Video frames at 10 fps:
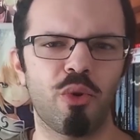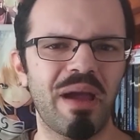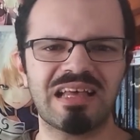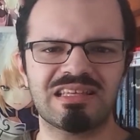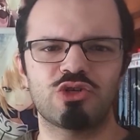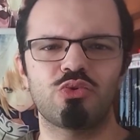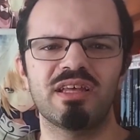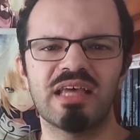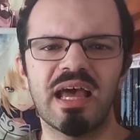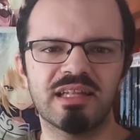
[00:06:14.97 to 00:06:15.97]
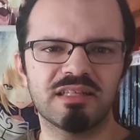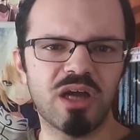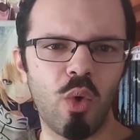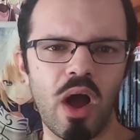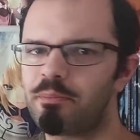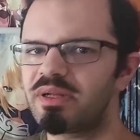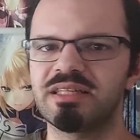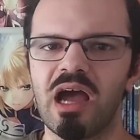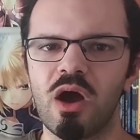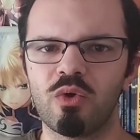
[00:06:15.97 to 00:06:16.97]
passageways that go up and
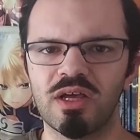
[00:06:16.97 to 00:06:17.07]
down,